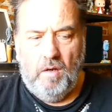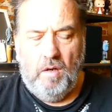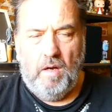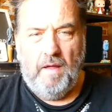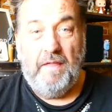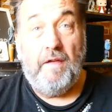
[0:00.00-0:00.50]

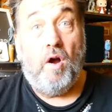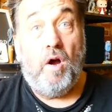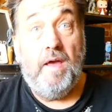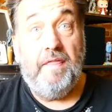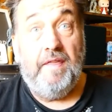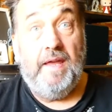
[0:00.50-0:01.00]

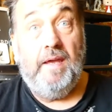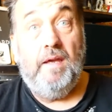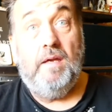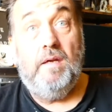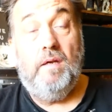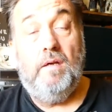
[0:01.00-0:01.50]
I
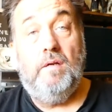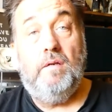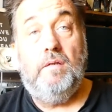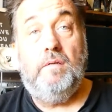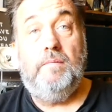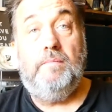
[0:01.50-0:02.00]
think,
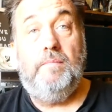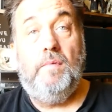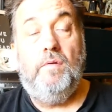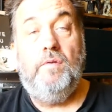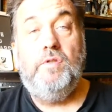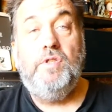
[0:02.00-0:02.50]

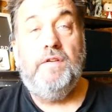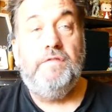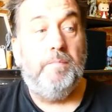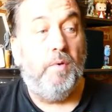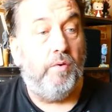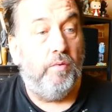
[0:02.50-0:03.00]
on the
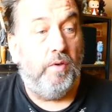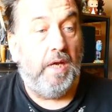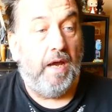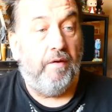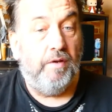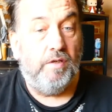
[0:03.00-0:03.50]
Jeff's Model
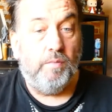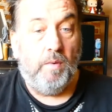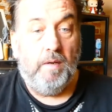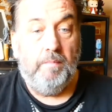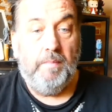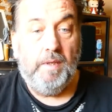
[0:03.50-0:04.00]
Garage
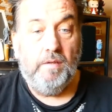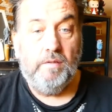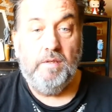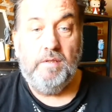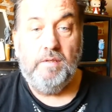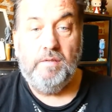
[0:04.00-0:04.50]
one,
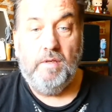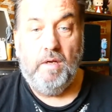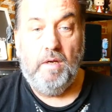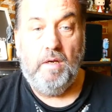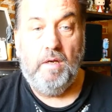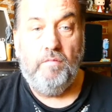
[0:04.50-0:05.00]
because it's
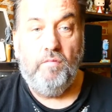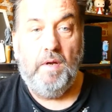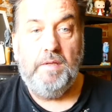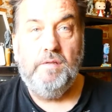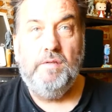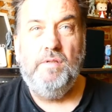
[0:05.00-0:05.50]

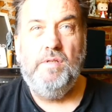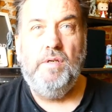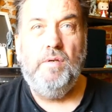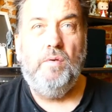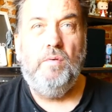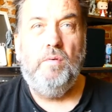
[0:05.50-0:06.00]
runs
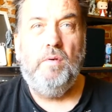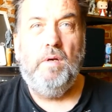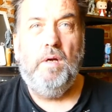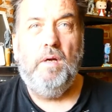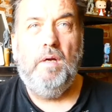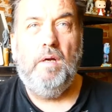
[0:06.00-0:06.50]
until
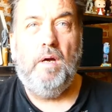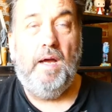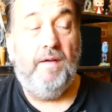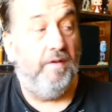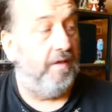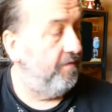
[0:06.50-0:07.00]
I
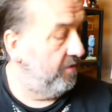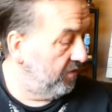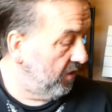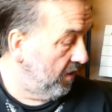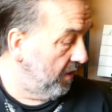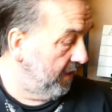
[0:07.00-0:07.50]
haven't even
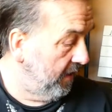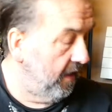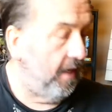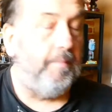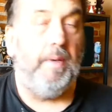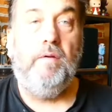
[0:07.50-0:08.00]
started it
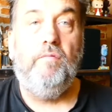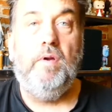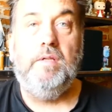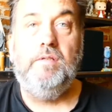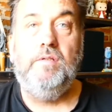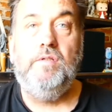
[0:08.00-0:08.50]
yet, but it
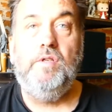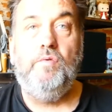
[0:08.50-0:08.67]
runs until